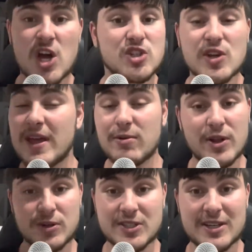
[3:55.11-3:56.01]
So there were
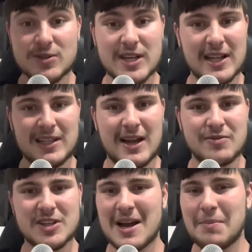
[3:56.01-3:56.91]
those singles that I
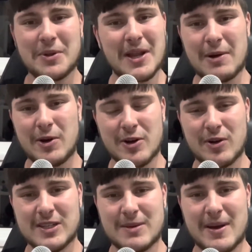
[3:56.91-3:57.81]
loved, a couple that I weren't
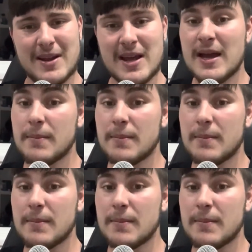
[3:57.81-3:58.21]
crazy about,